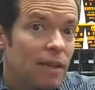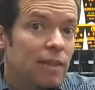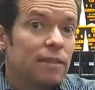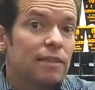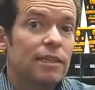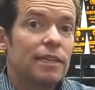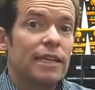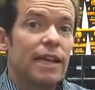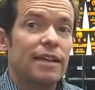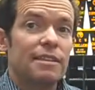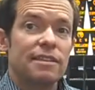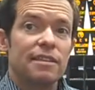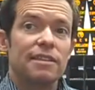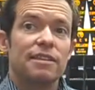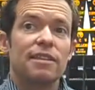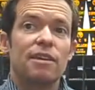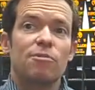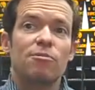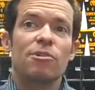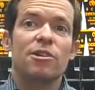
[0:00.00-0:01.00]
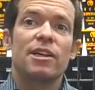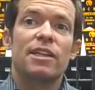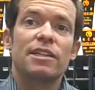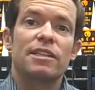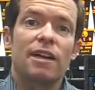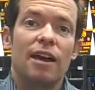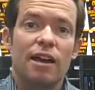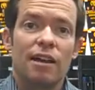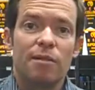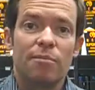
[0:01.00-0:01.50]
the next thing that we're going to
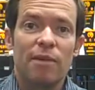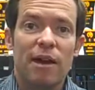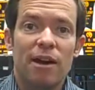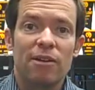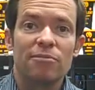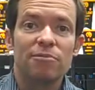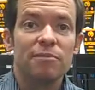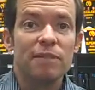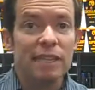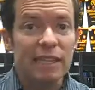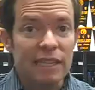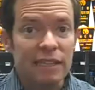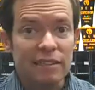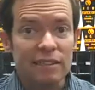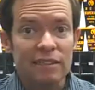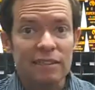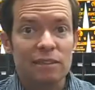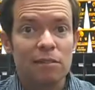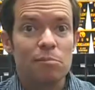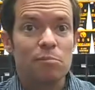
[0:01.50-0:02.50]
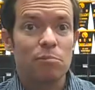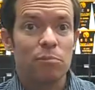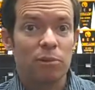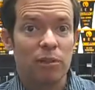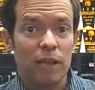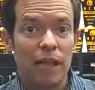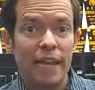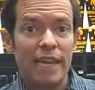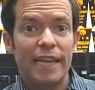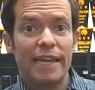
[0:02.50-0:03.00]
talk about is
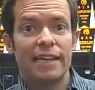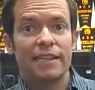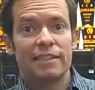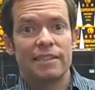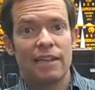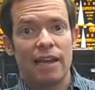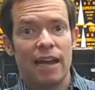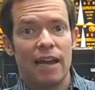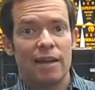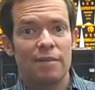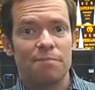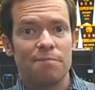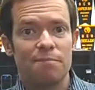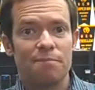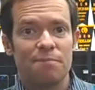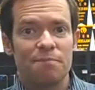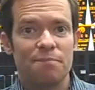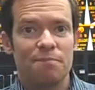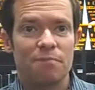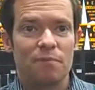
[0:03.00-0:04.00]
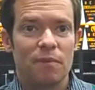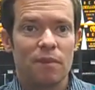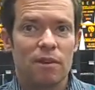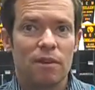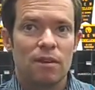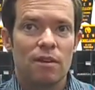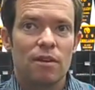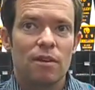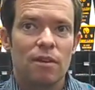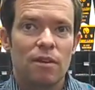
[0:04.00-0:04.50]
playing time.
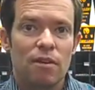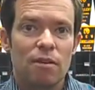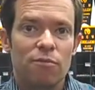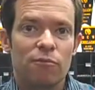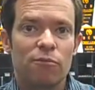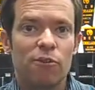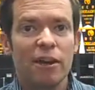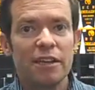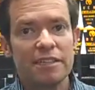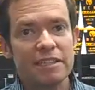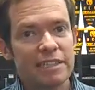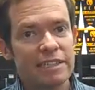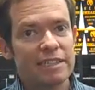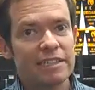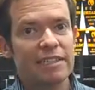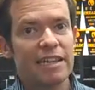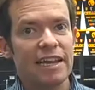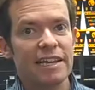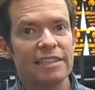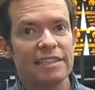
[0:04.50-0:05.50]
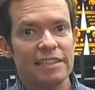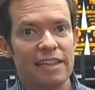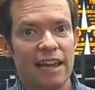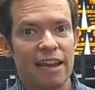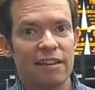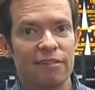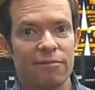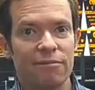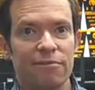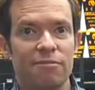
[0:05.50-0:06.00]
For us to stay
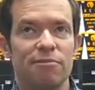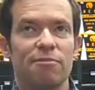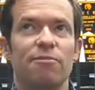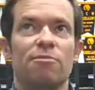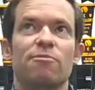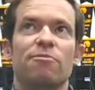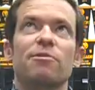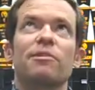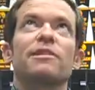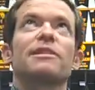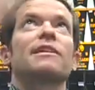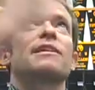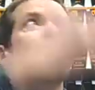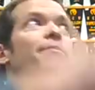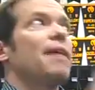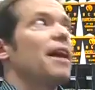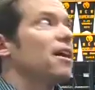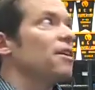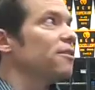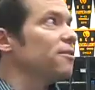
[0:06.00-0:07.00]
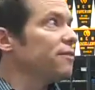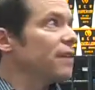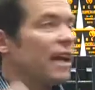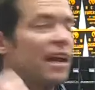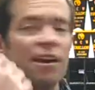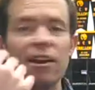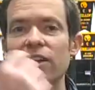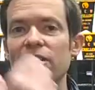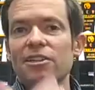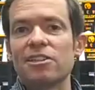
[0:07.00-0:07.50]
safe with the amount of
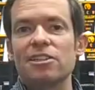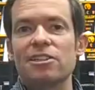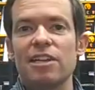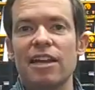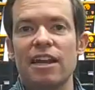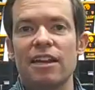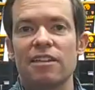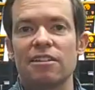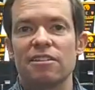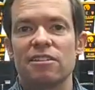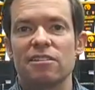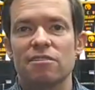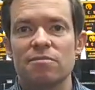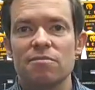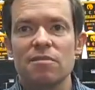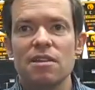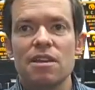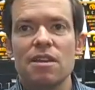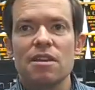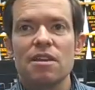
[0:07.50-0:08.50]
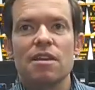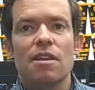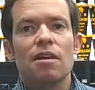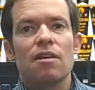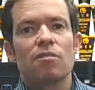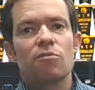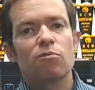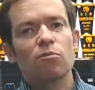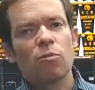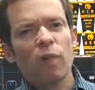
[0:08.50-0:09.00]
air exchange,
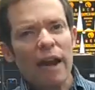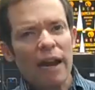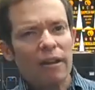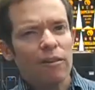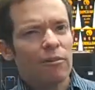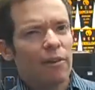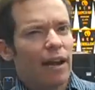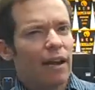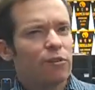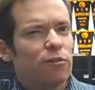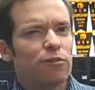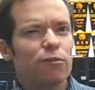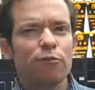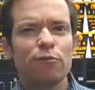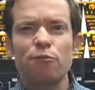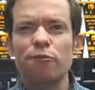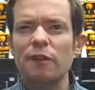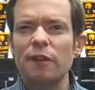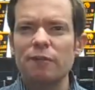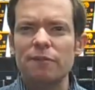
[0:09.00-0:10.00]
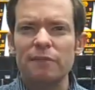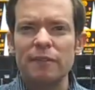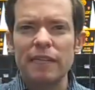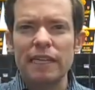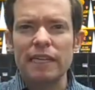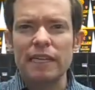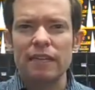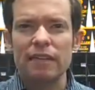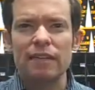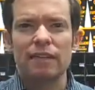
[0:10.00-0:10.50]
right around
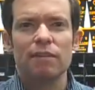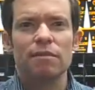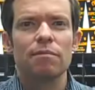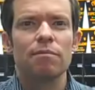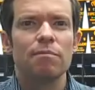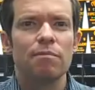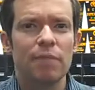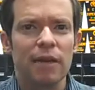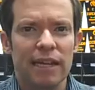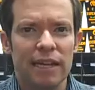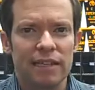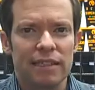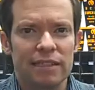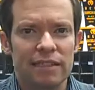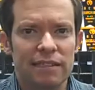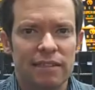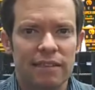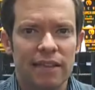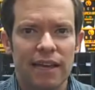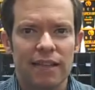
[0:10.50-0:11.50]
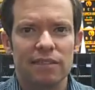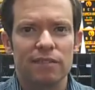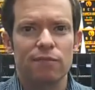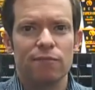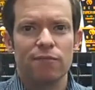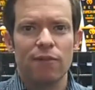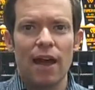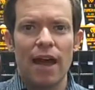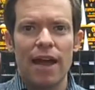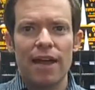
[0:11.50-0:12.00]
50 minutes, that's
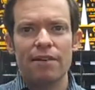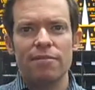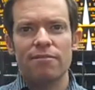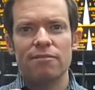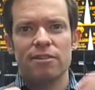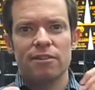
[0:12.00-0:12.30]
50